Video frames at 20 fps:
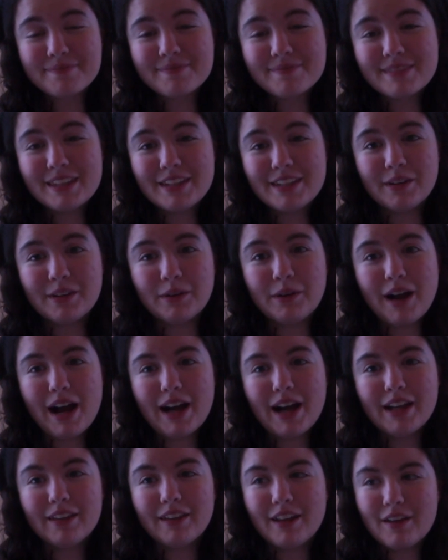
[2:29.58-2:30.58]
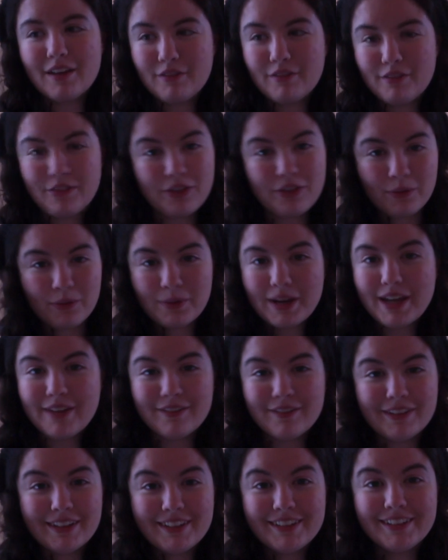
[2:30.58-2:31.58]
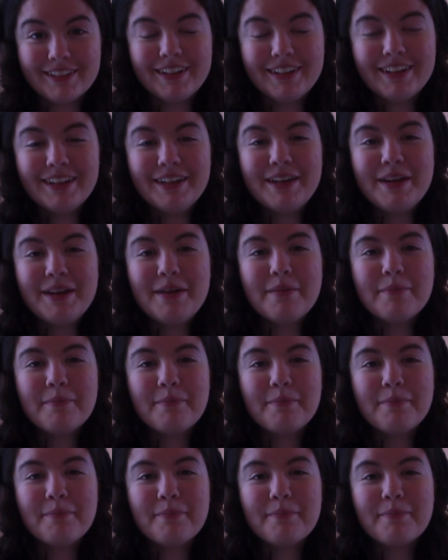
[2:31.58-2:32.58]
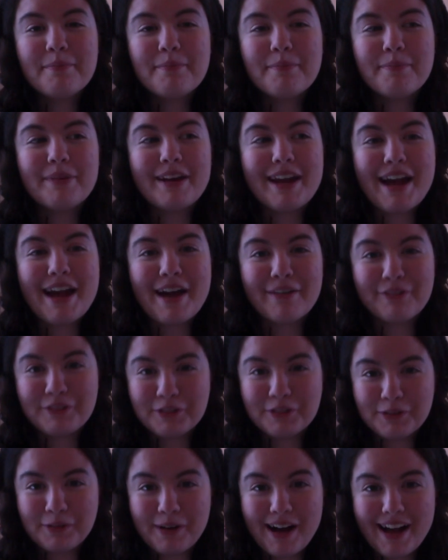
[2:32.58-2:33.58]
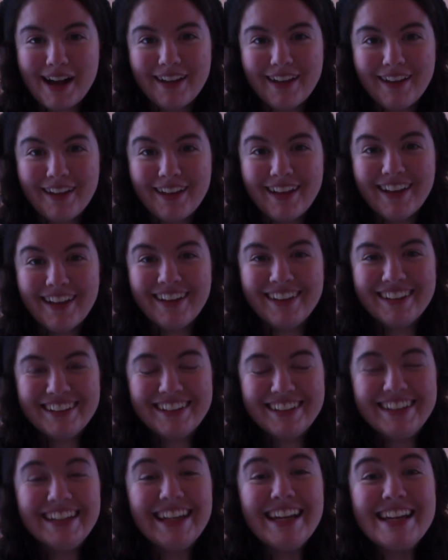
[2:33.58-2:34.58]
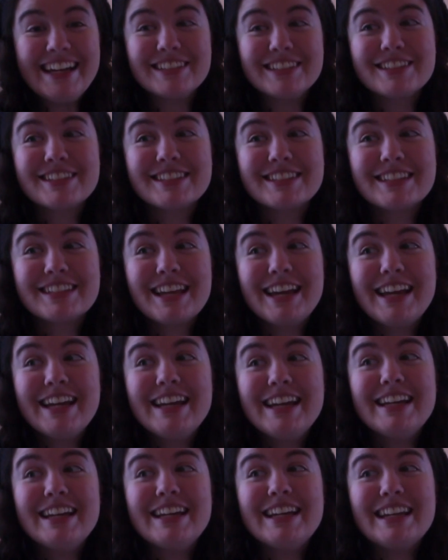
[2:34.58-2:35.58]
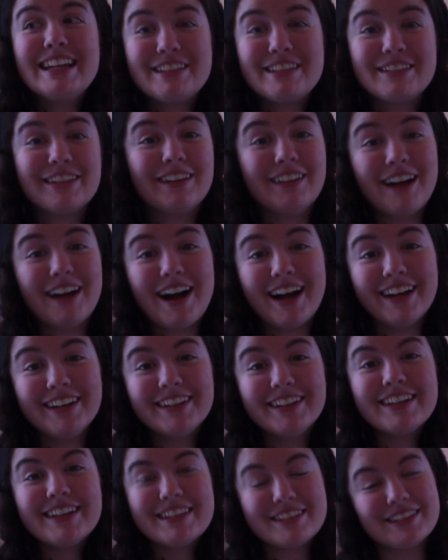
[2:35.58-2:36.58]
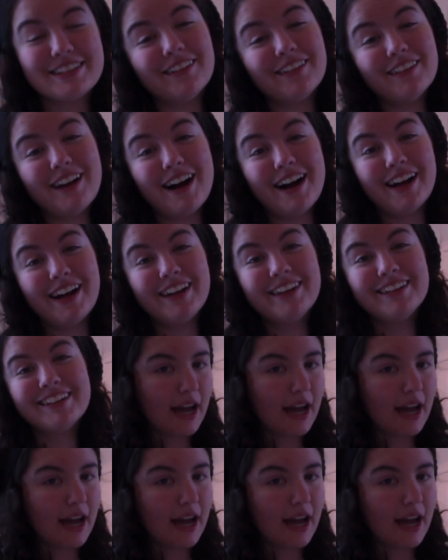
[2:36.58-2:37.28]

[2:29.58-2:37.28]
You know, I love The Raven, but after a while, it's a lot. It's a lot.